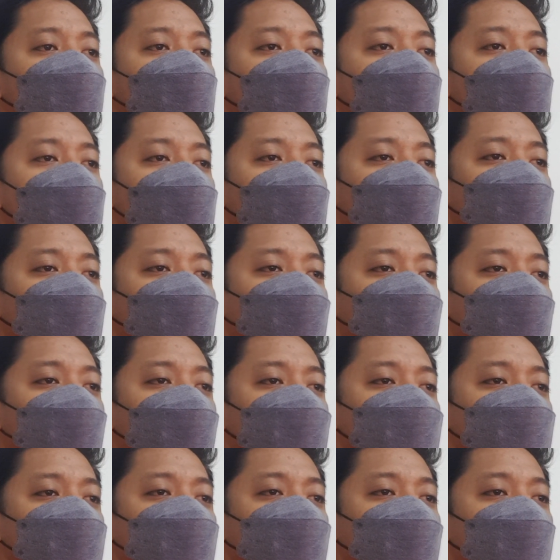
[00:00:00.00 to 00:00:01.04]
while
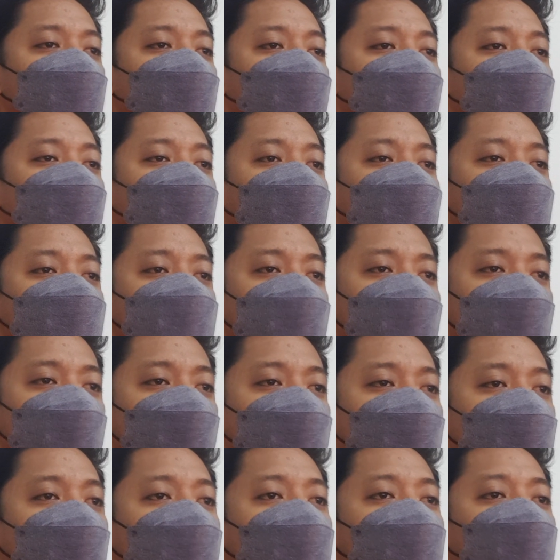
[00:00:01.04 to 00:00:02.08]
inpatient at a
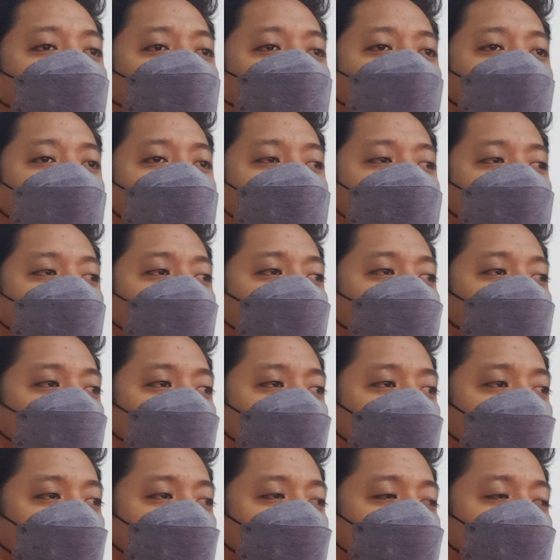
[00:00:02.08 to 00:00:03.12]
hospital, outpatient
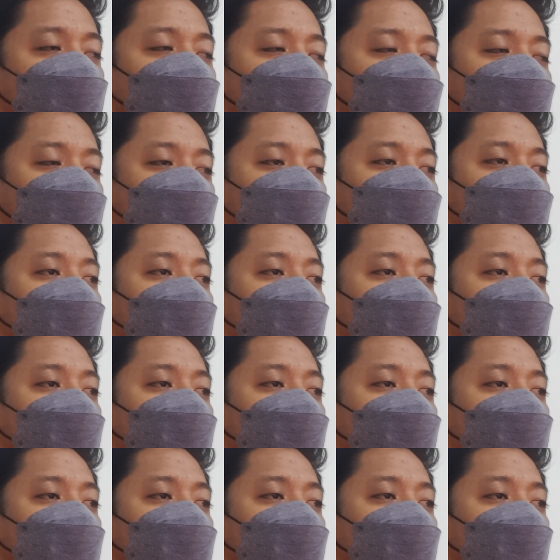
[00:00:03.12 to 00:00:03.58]
hospital charge.